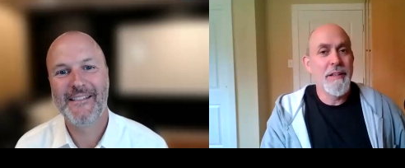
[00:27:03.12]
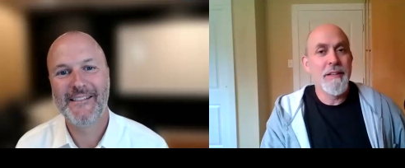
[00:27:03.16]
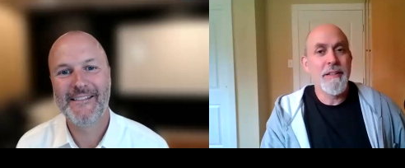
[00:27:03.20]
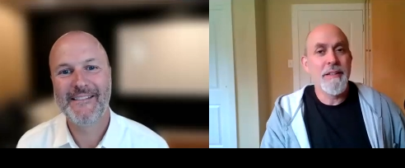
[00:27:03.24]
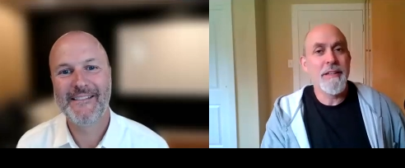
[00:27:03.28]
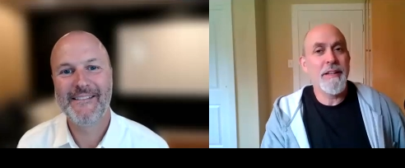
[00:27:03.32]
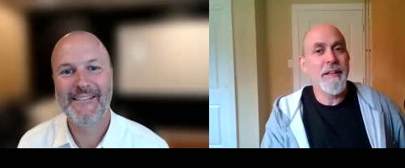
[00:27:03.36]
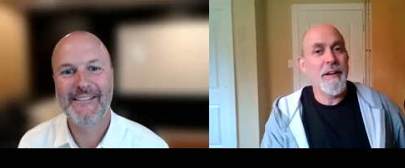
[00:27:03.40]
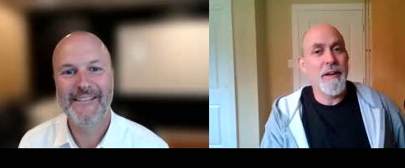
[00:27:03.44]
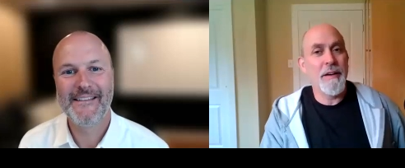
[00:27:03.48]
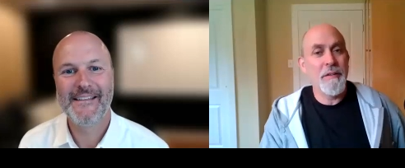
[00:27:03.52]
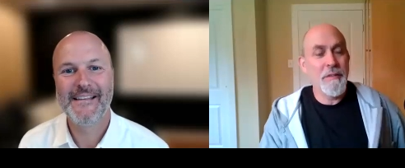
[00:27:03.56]

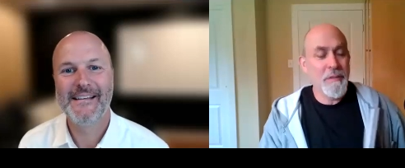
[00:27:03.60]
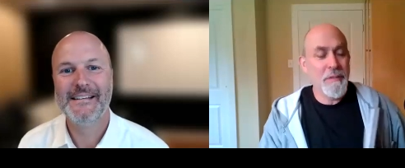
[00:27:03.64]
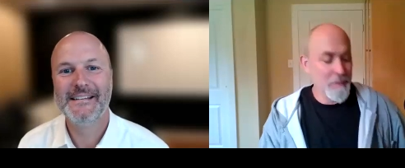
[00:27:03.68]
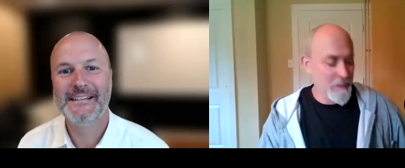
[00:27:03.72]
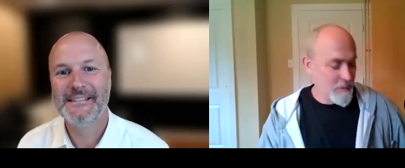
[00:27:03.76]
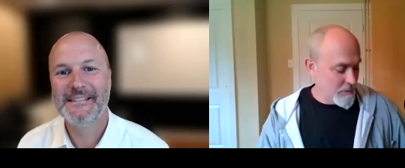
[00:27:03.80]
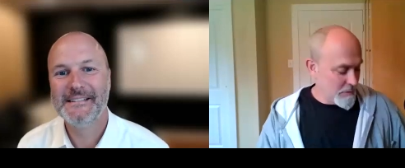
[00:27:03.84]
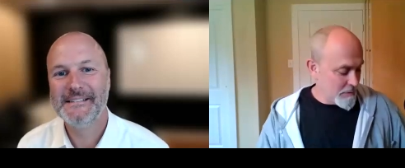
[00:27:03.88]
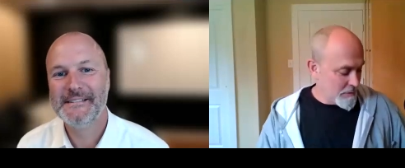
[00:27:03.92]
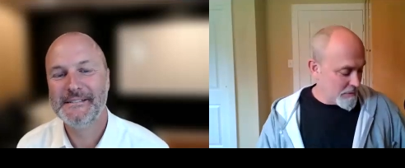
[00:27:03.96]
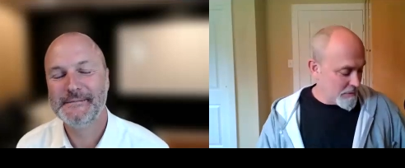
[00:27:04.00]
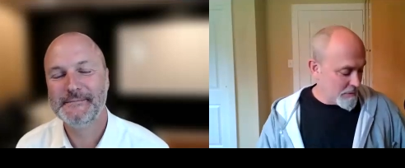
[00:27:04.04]
Speaker 1: you know,
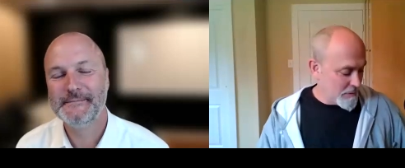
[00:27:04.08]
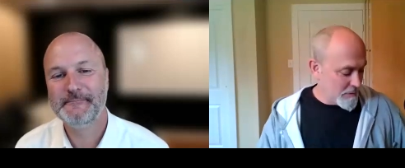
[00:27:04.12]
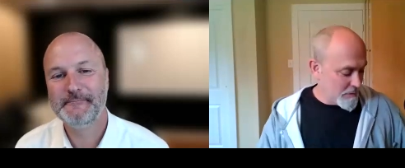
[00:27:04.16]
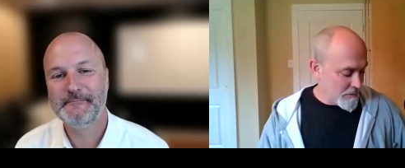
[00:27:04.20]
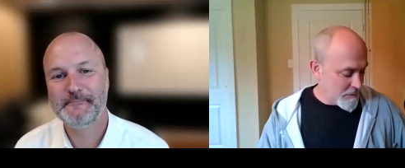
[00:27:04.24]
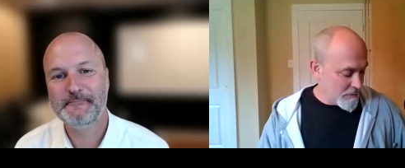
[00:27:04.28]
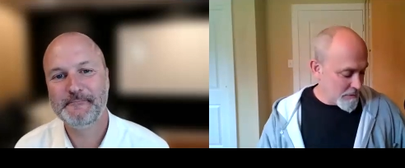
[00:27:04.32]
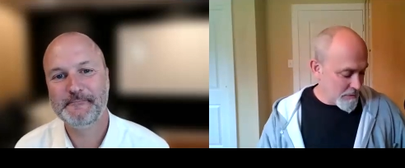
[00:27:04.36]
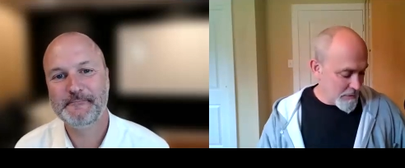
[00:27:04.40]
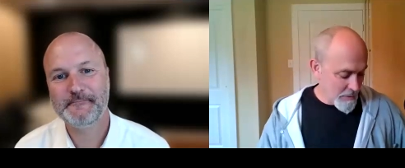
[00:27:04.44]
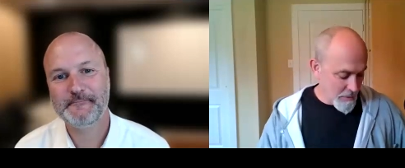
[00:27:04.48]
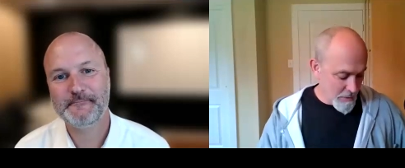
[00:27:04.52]

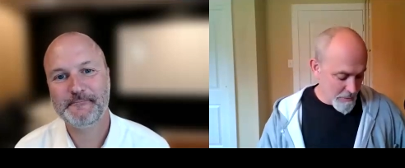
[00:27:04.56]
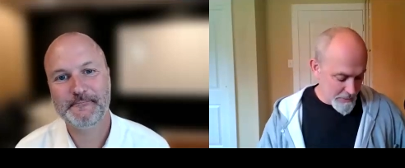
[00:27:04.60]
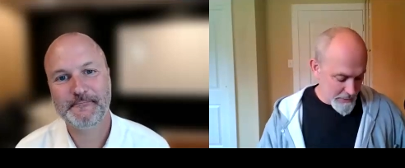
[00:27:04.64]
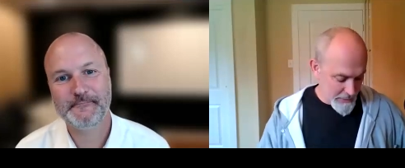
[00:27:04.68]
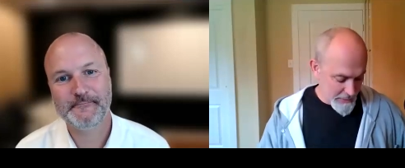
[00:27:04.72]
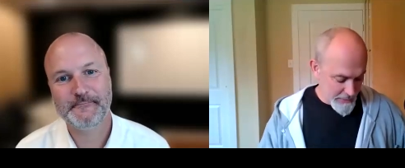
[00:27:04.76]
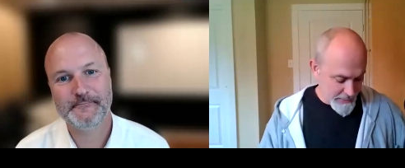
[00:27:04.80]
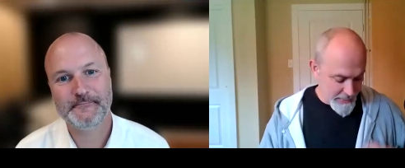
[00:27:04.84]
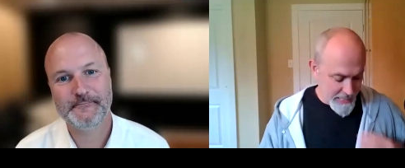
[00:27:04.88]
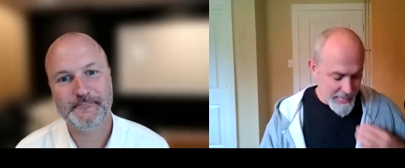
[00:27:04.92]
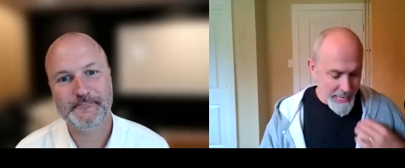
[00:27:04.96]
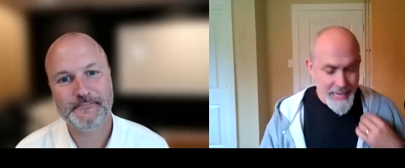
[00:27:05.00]
are
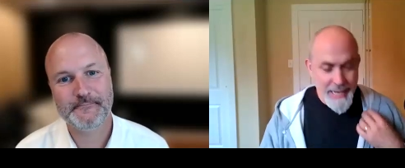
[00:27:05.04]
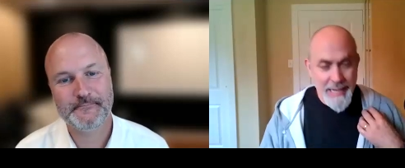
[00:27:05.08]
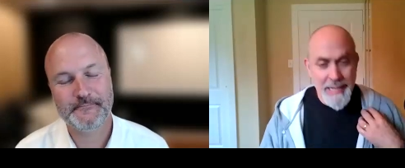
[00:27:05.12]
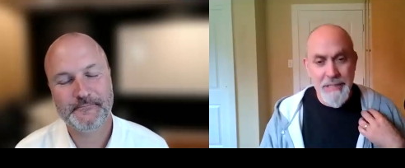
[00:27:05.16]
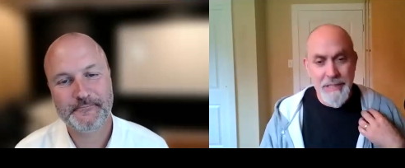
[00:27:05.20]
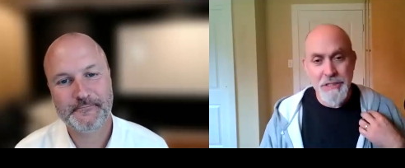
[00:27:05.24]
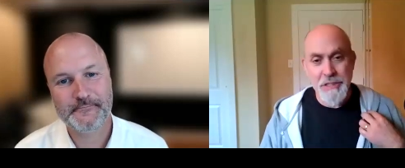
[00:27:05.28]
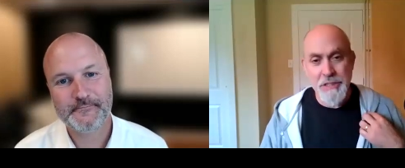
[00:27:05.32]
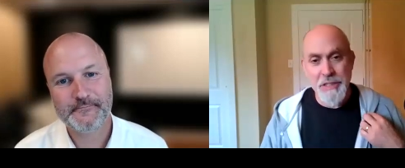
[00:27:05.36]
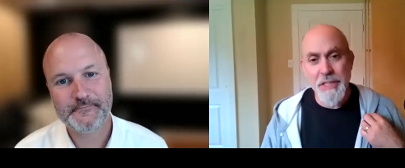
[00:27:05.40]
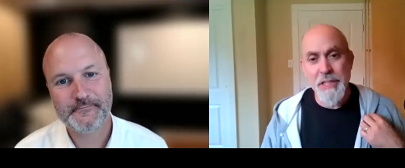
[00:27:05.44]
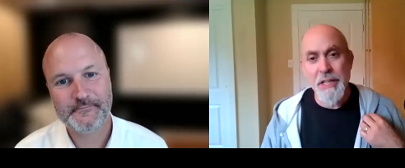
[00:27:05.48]

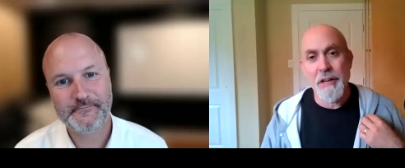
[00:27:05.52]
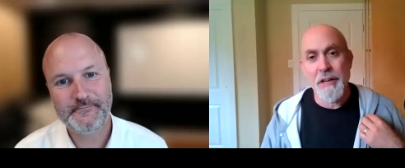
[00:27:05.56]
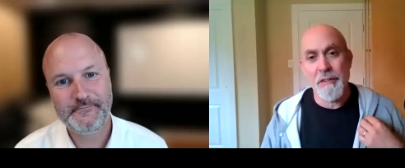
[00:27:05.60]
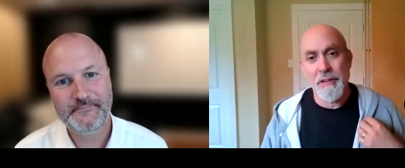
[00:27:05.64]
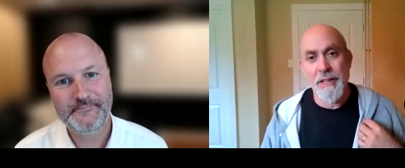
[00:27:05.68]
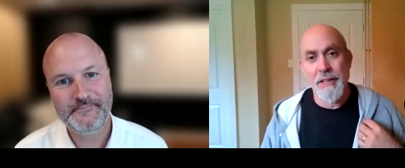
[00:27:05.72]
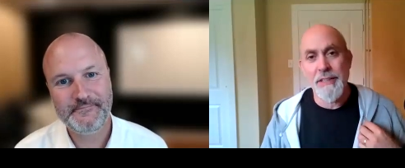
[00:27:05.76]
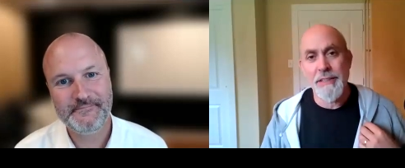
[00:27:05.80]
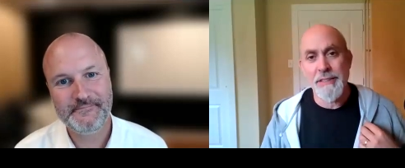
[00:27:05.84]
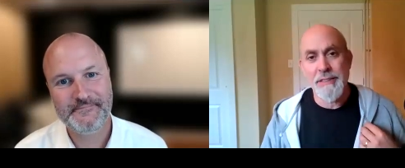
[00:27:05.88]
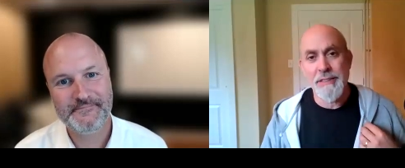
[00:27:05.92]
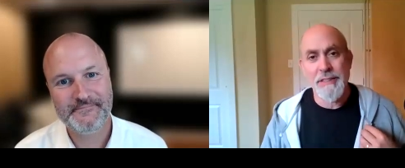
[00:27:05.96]
engaged here
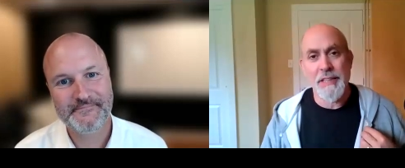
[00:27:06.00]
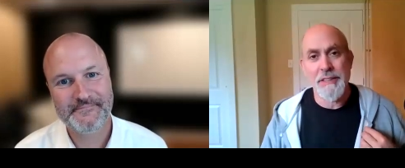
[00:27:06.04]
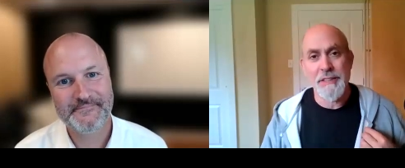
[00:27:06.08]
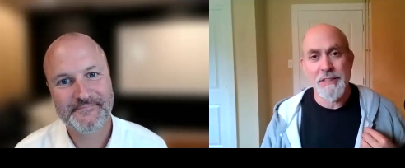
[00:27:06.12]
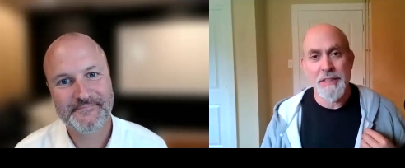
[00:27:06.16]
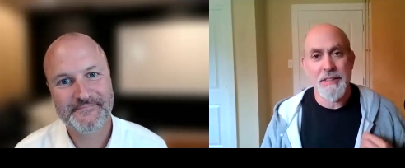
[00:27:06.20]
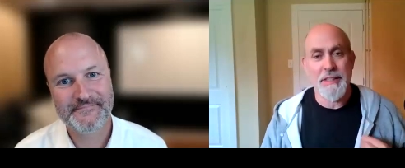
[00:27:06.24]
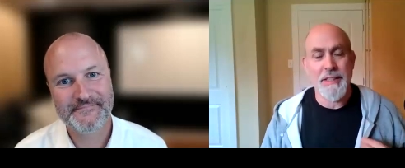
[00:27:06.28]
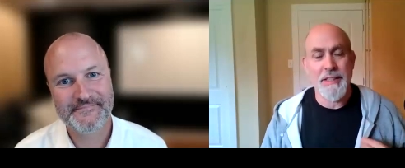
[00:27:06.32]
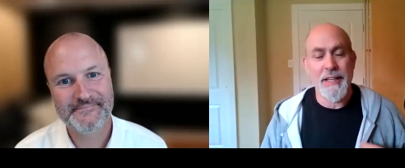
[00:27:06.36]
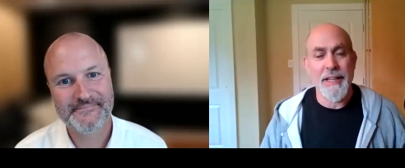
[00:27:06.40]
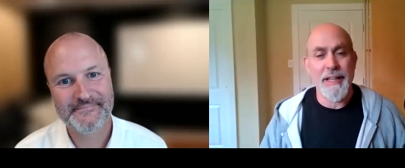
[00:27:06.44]
in such
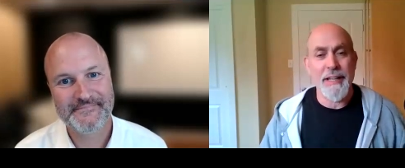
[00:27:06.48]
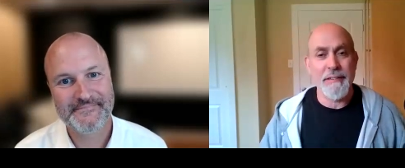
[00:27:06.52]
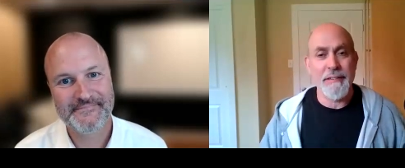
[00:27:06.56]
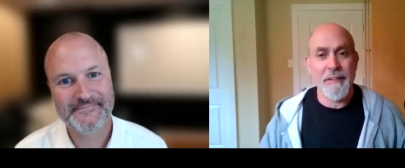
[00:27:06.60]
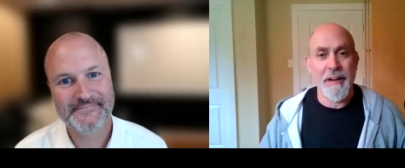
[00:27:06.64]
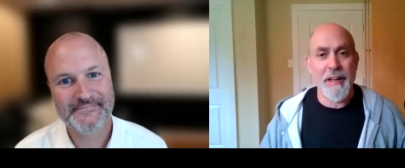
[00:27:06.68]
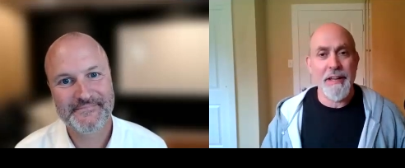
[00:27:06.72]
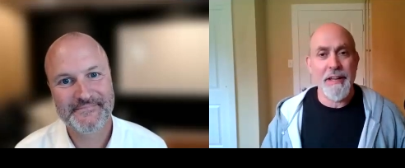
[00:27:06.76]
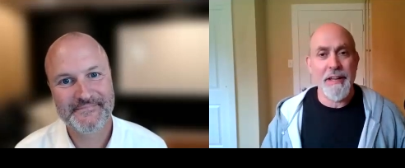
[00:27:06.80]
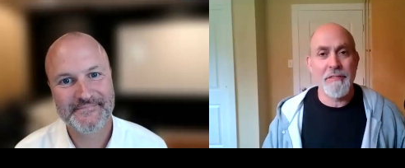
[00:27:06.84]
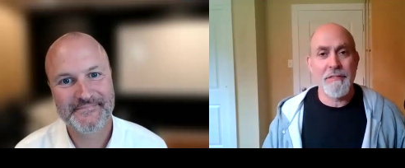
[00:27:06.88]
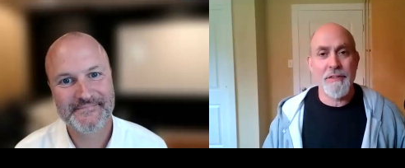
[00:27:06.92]
a thing,
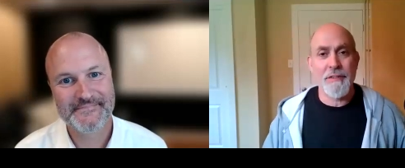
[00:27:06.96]
right?